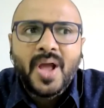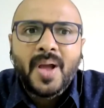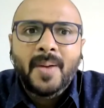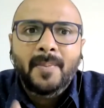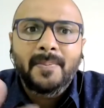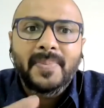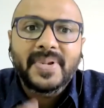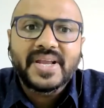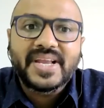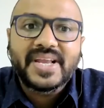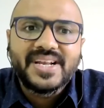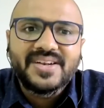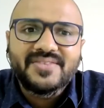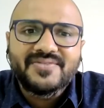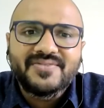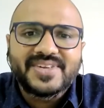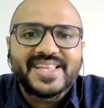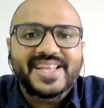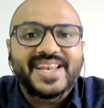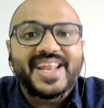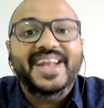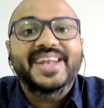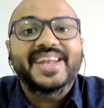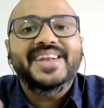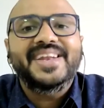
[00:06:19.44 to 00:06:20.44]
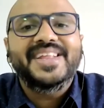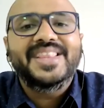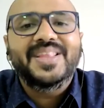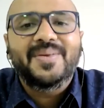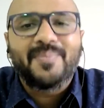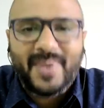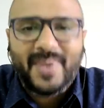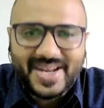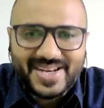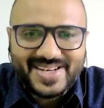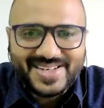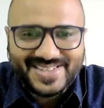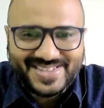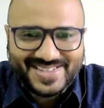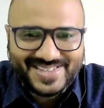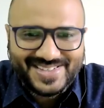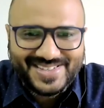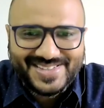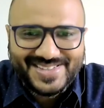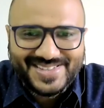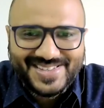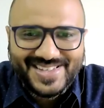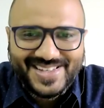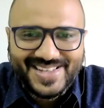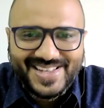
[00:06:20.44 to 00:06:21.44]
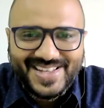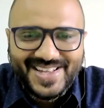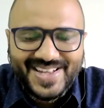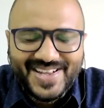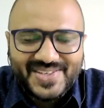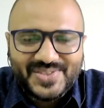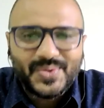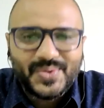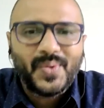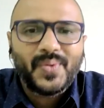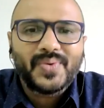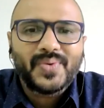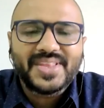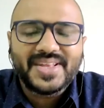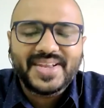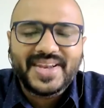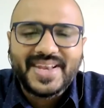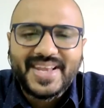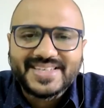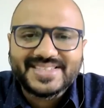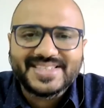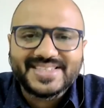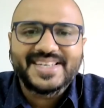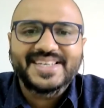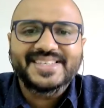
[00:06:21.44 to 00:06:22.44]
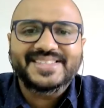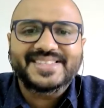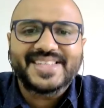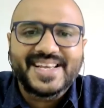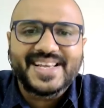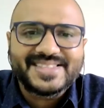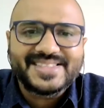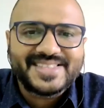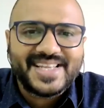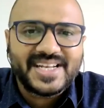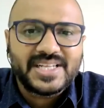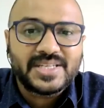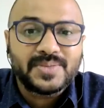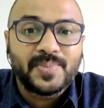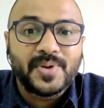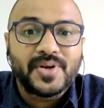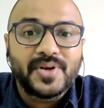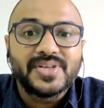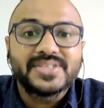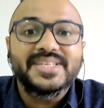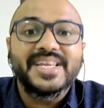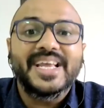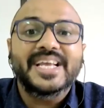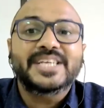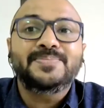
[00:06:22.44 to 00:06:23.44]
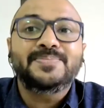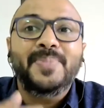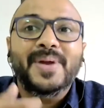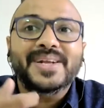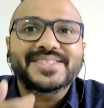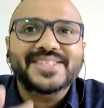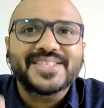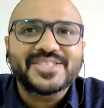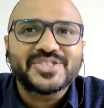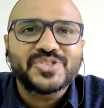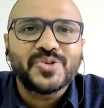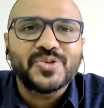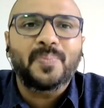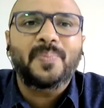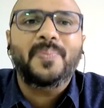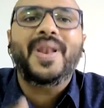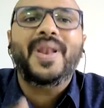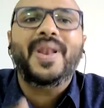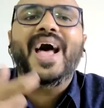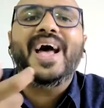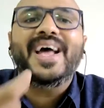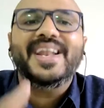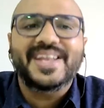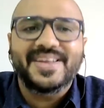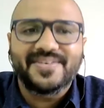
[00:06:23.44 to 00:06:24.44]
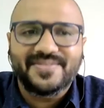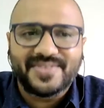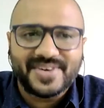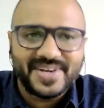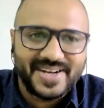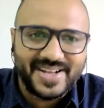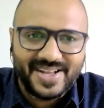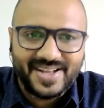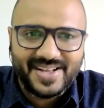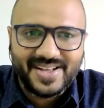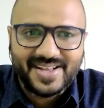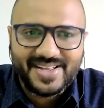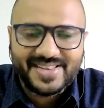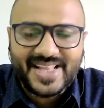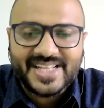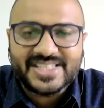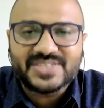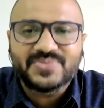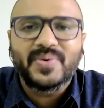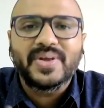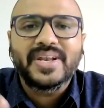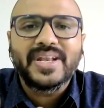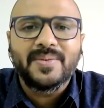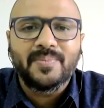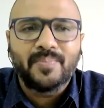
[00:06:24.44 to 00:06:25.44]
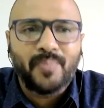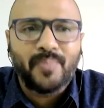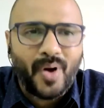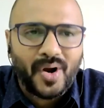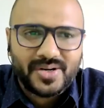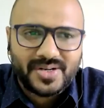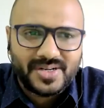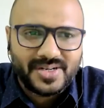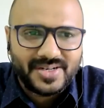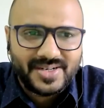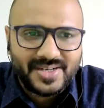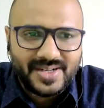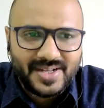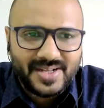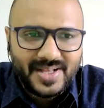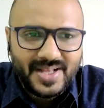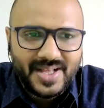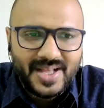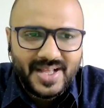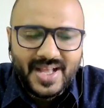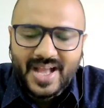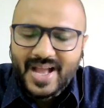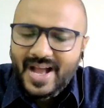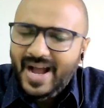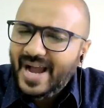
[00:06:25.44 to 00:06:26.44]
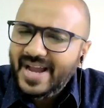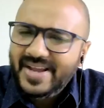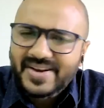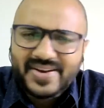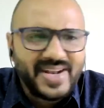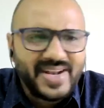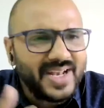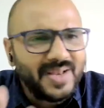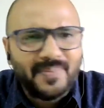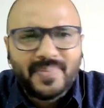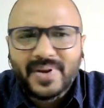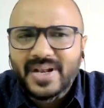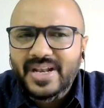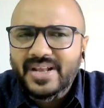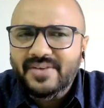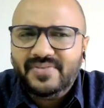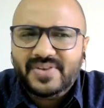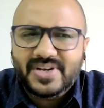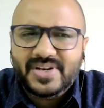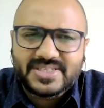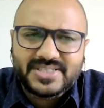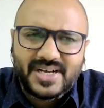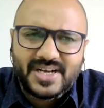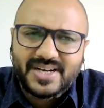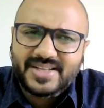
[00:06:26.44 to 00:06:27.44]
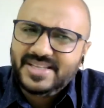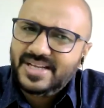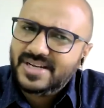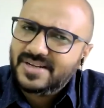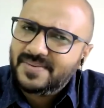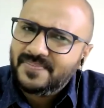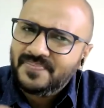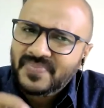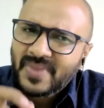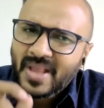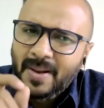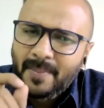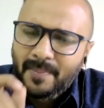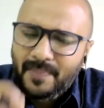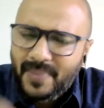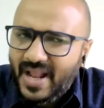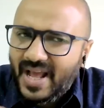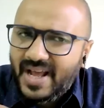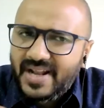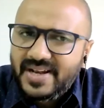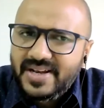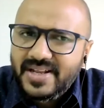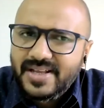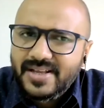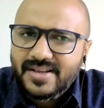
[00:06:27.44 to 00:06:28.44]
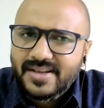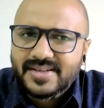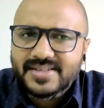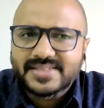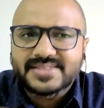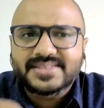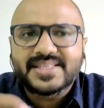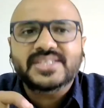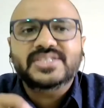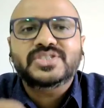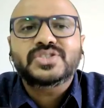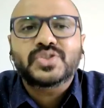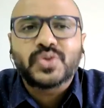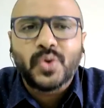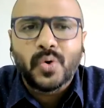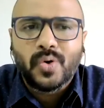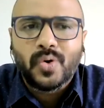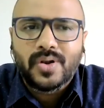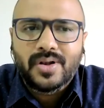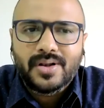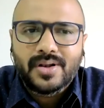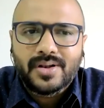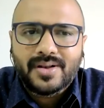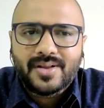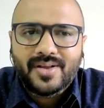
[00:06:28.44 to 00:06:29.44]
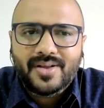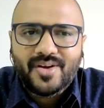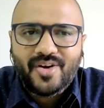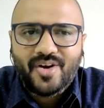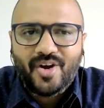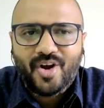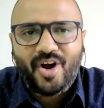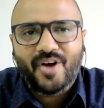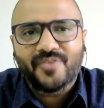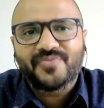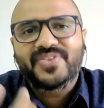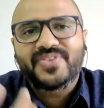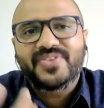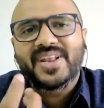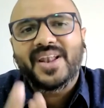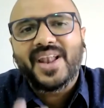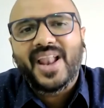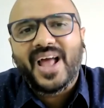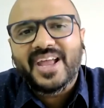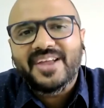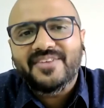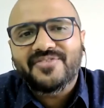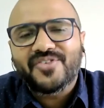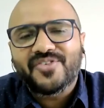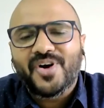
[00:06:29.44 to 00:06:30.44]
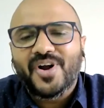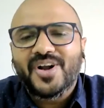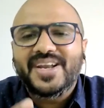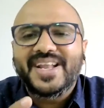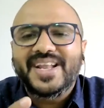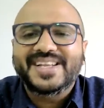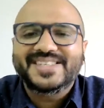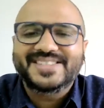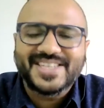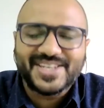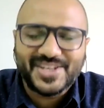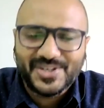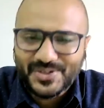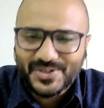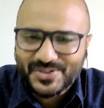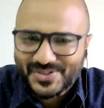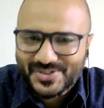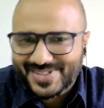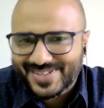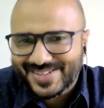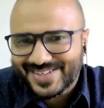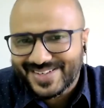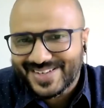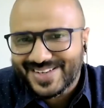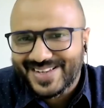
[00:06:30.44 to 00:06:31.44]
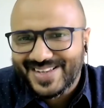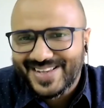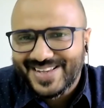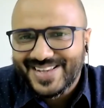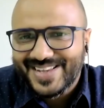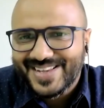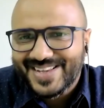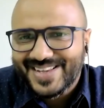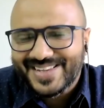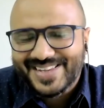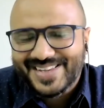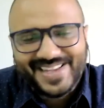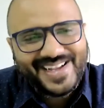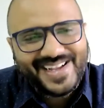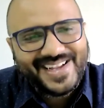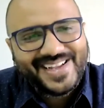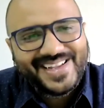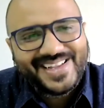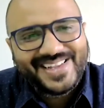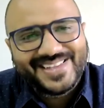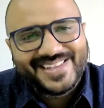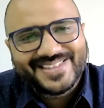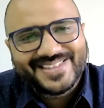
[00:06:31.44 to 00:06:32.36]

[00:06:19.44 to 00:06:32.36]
begin with an end in the mind. So the reason he says that is because he expects us to plan every day, and that's very important. I really believe, Krishani, that planning is the soul of the life called execution. Yeah.